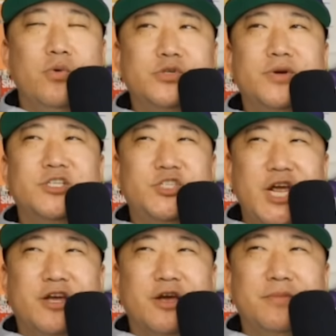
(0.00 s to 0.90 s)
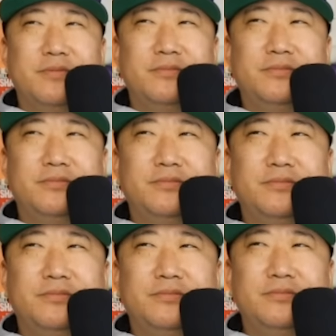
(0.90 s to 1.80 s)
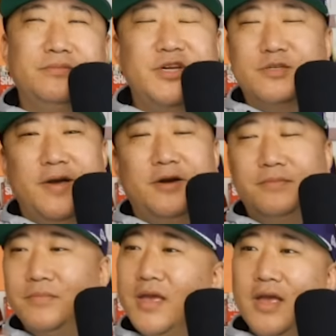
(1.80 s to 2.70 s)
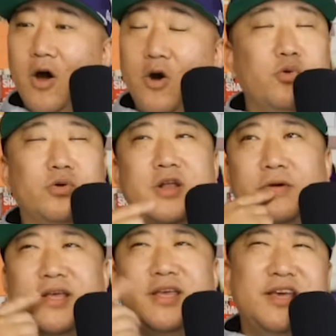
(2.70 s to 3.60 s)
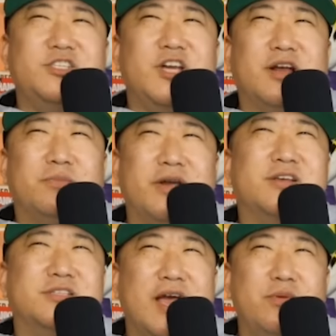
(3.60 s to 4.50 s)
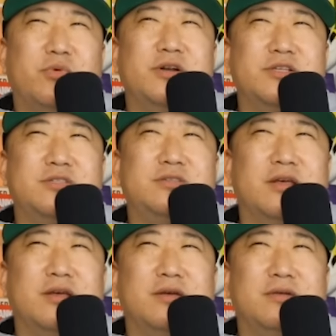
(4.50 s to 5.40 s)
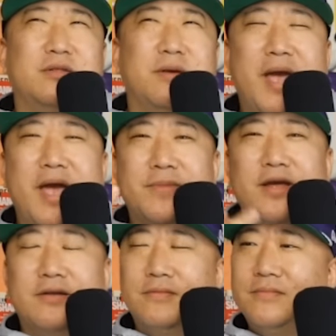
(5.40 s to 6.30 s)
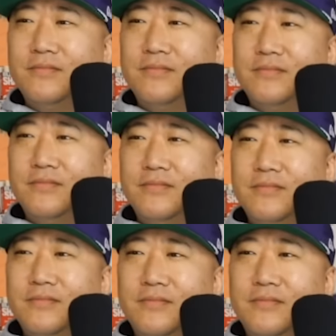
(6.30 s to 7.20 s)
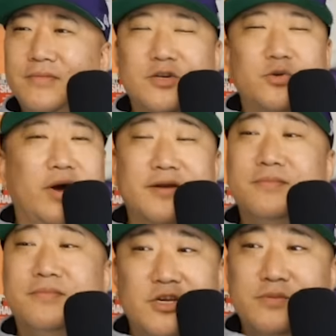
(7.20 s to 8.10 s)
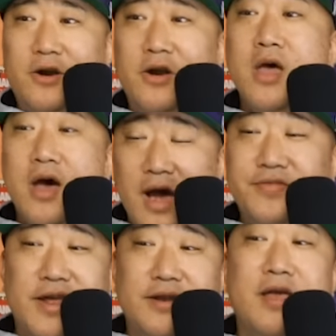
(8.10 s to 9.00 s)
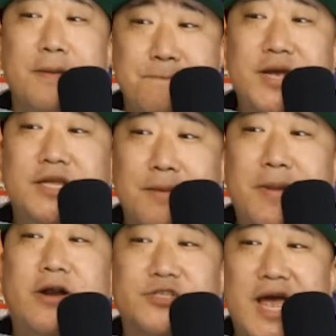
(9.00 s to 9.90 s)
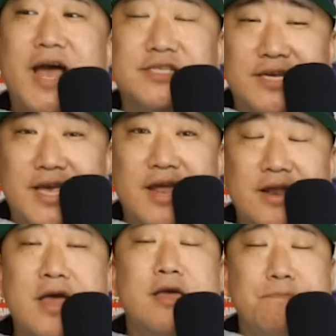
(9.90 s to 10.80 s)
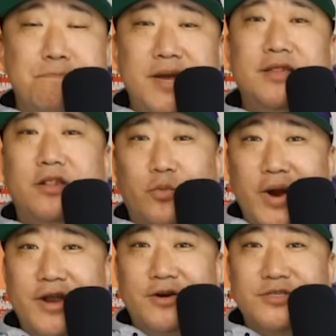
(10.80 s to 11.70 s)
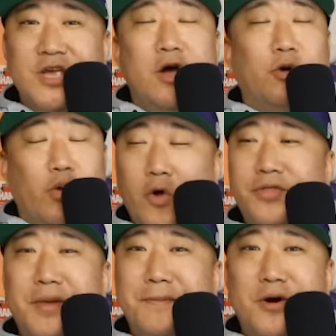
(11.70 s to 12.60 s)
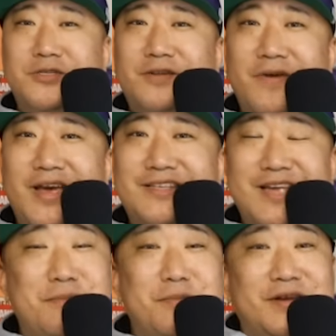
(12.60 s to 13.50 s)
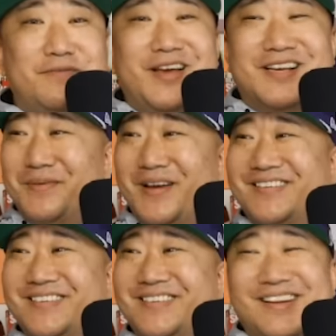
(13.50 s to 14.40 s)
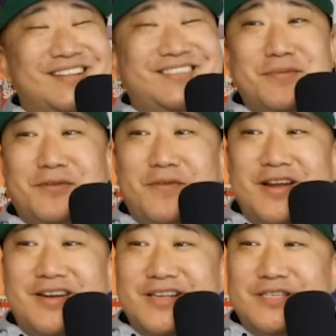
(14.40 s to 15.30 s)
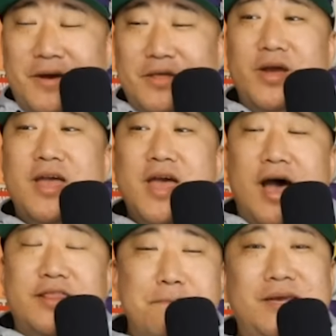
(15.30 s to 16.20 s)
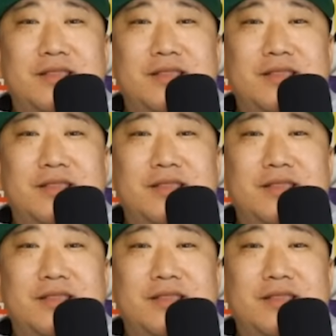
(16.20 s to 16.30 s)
which one is Jacob? Doesn't matter. Uh, ooh, no, he's Jacob, right? Because Edward is the, the Batman in Twilight. Doesn't matter. Uh, then beating the Bears' ass again, beating the Raiders, rolling them bones in Vegas. I'm going to be in Vegas, man. It's going to be fantastic, by the way. And then